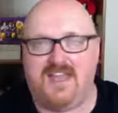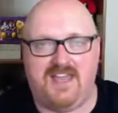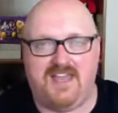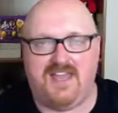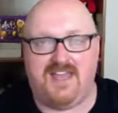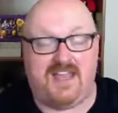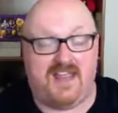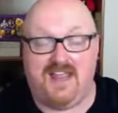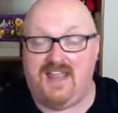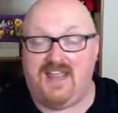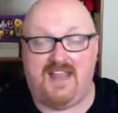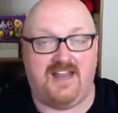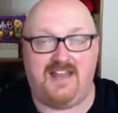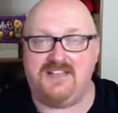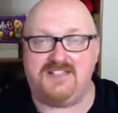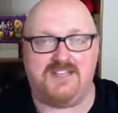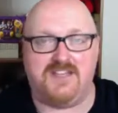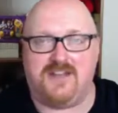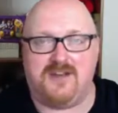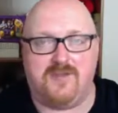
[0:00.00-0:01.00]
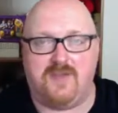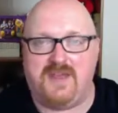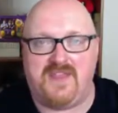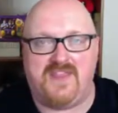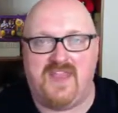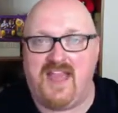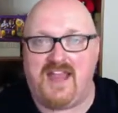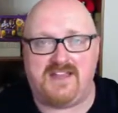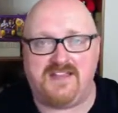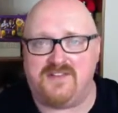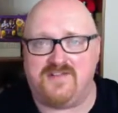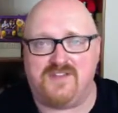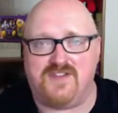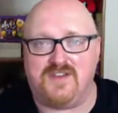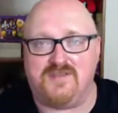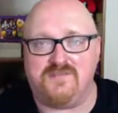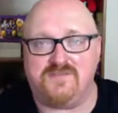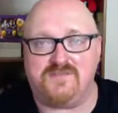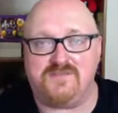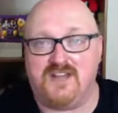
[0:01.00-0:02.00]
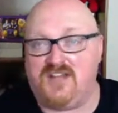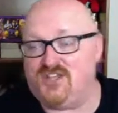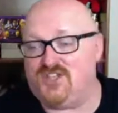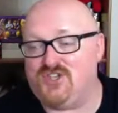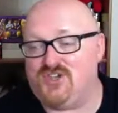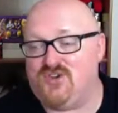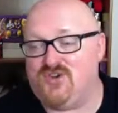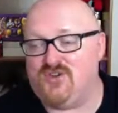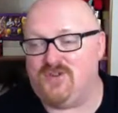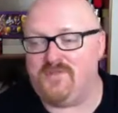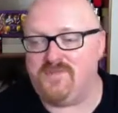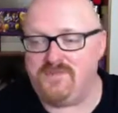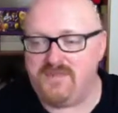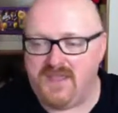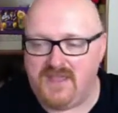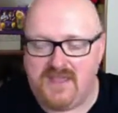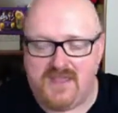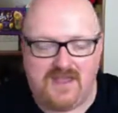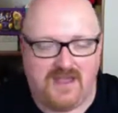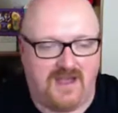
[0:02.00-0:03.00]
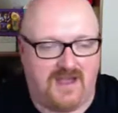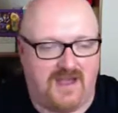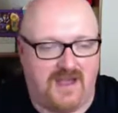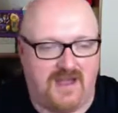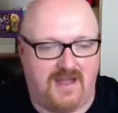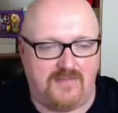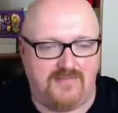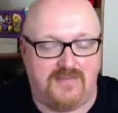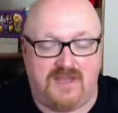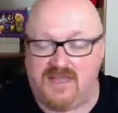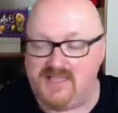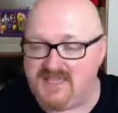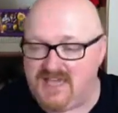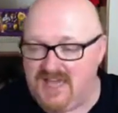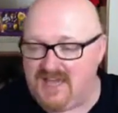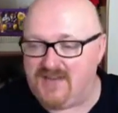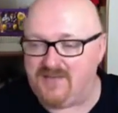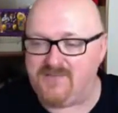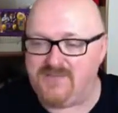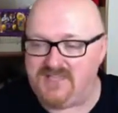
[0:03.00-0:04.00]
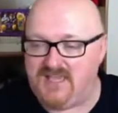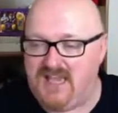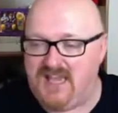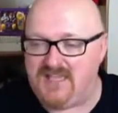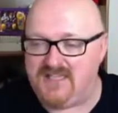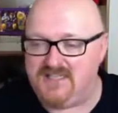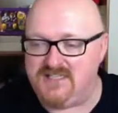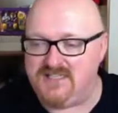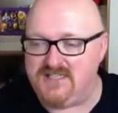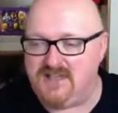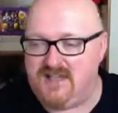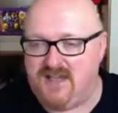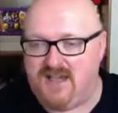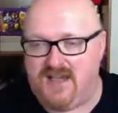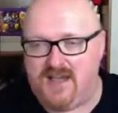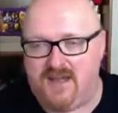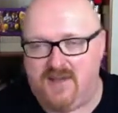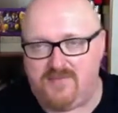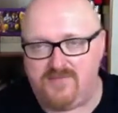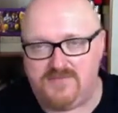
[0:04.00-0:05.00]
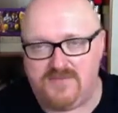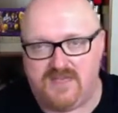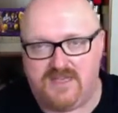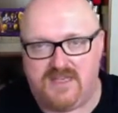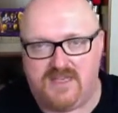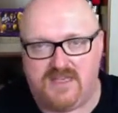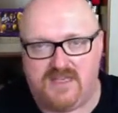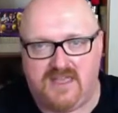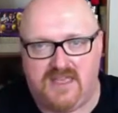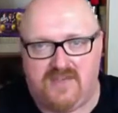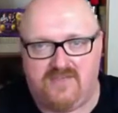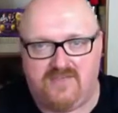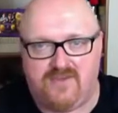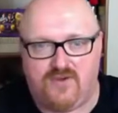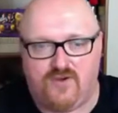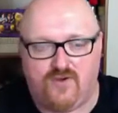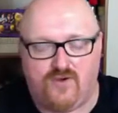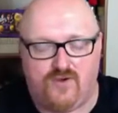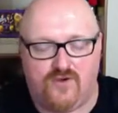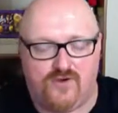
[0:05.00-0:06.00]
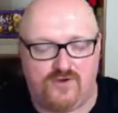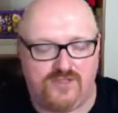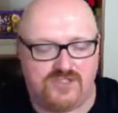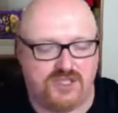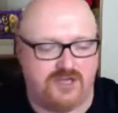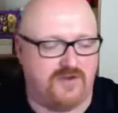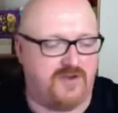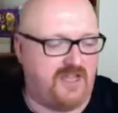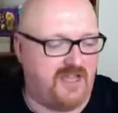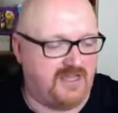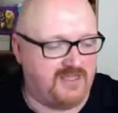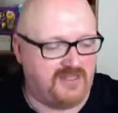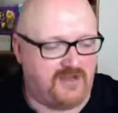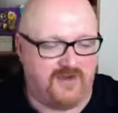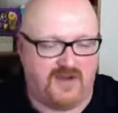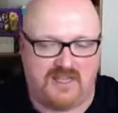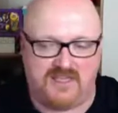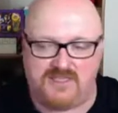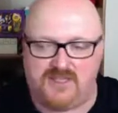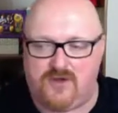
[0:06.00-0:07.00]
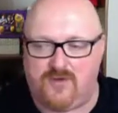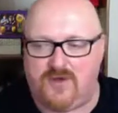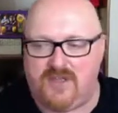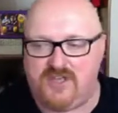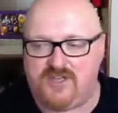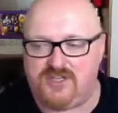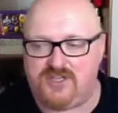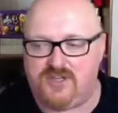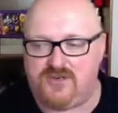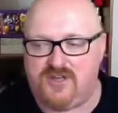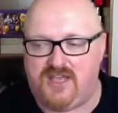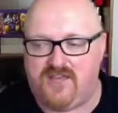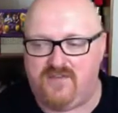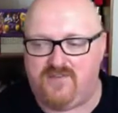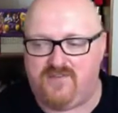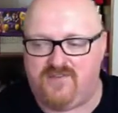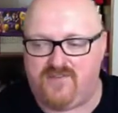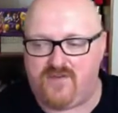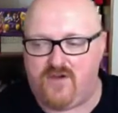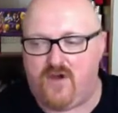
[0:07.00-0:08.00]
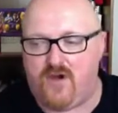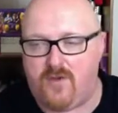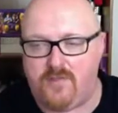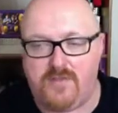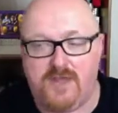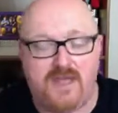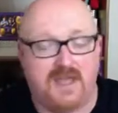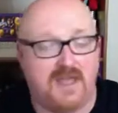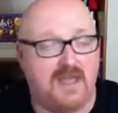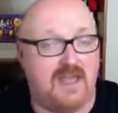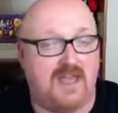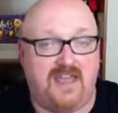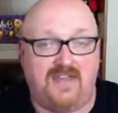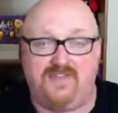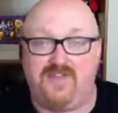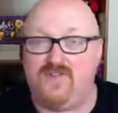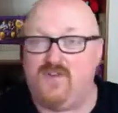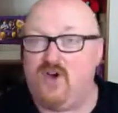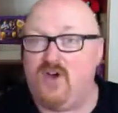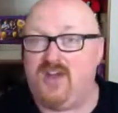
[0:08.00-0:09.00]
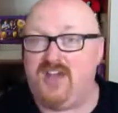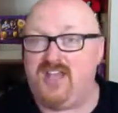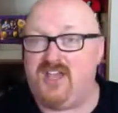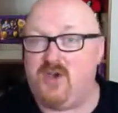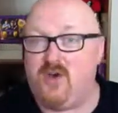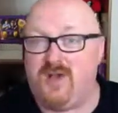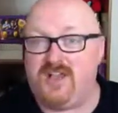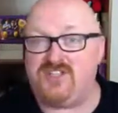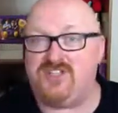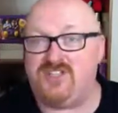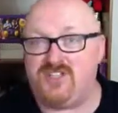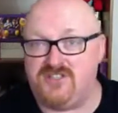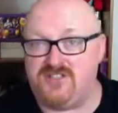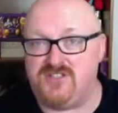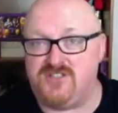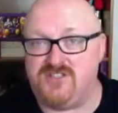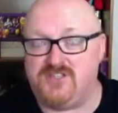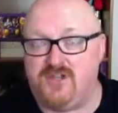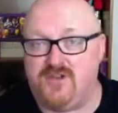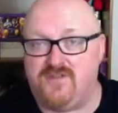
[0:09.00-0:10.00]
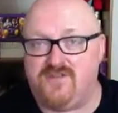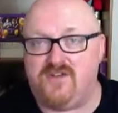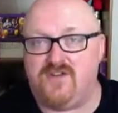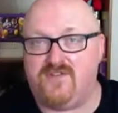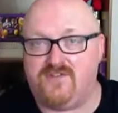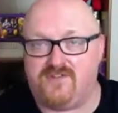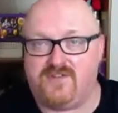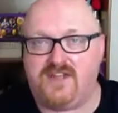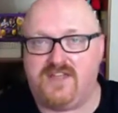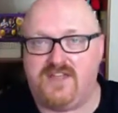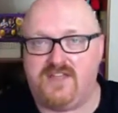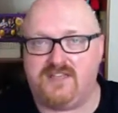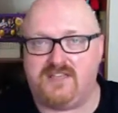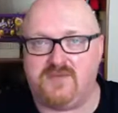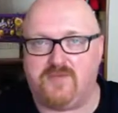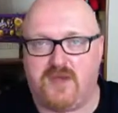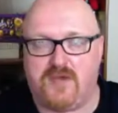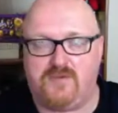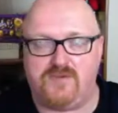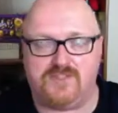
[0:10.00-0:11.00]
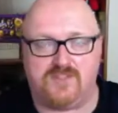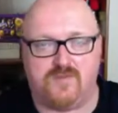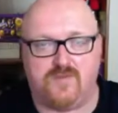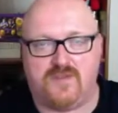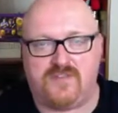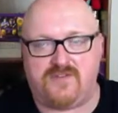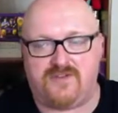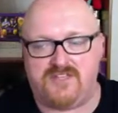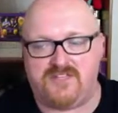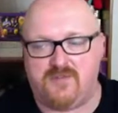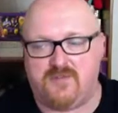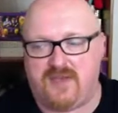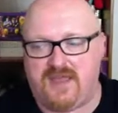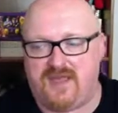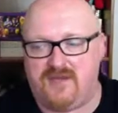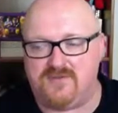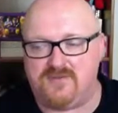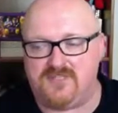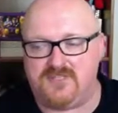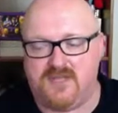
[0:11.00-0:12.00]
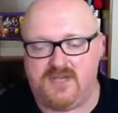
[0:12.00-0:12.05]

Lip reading: it isn't going to be the end of you at all. As Callum says, if you're tuning in, do let us know where you're tuning in from. If you've got any questions, do feel free to post them, whether it's about